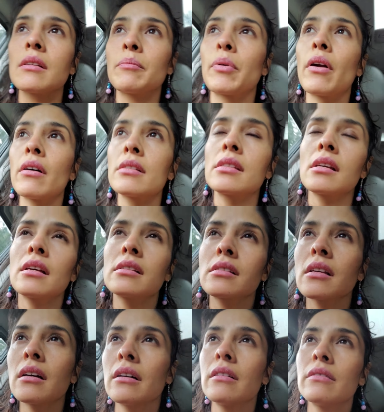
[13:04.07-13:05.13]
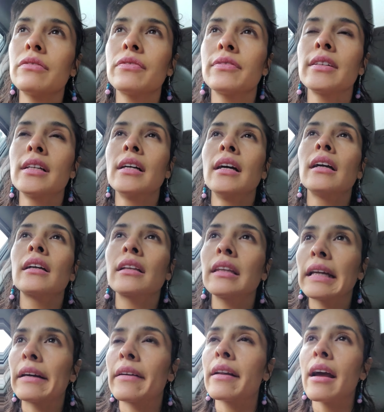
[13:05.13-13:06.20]
the process of
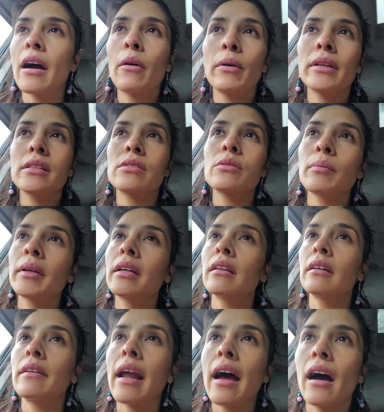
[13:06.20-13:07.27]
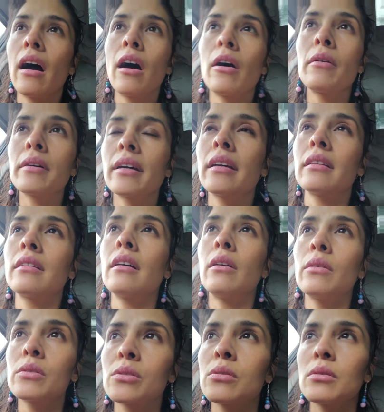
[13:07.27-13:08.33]
clearing out what needs to be cleared out and
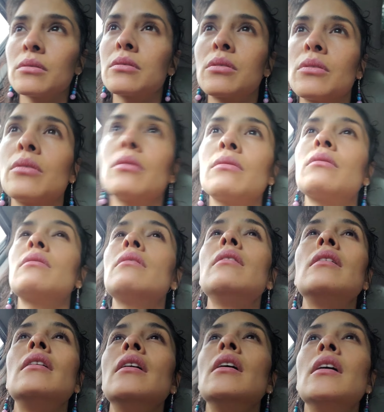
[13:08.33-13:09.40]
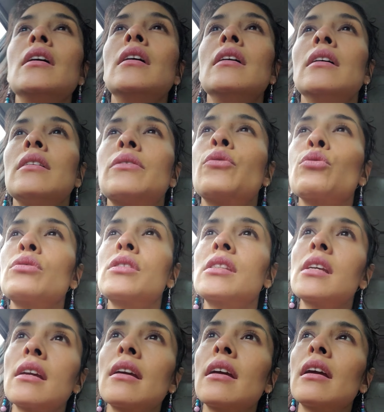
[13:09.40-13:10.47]
also to to
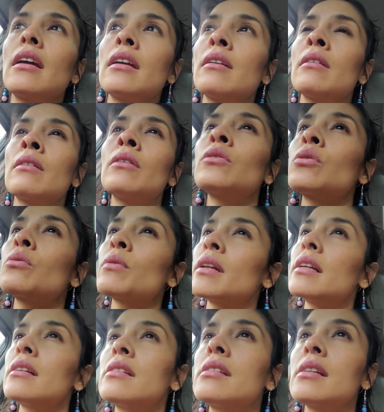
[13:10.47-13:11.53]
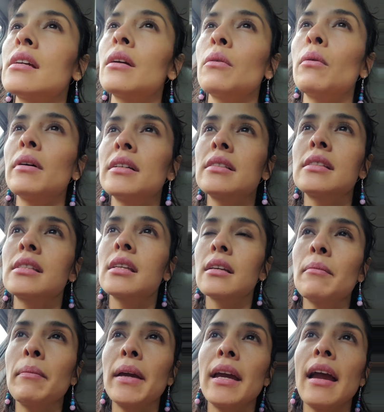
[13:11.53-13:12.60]
see you know to really see what's
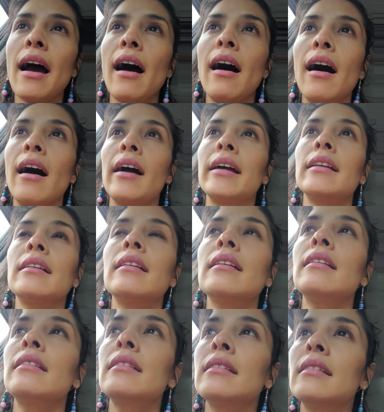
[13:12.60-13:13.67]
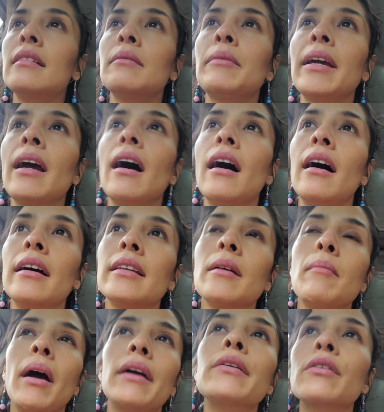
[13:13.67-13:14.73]
behind behind the
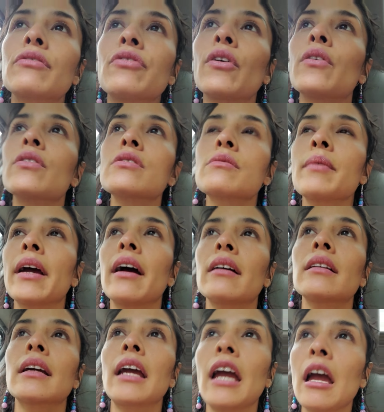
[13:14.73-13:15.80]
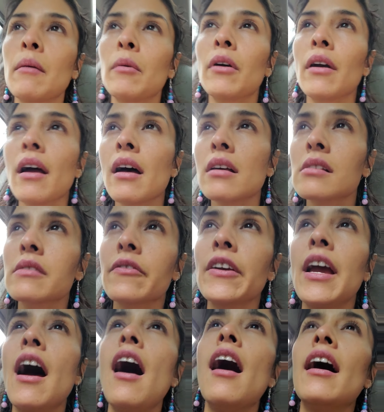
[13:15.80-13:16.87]
microphones behind the cameras
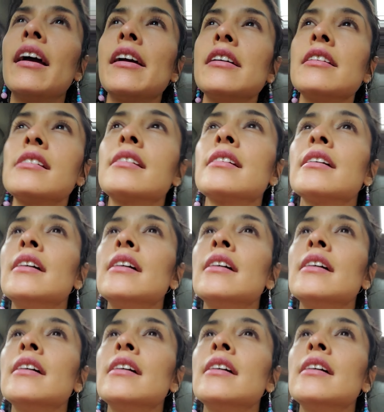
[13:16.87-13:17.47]
behind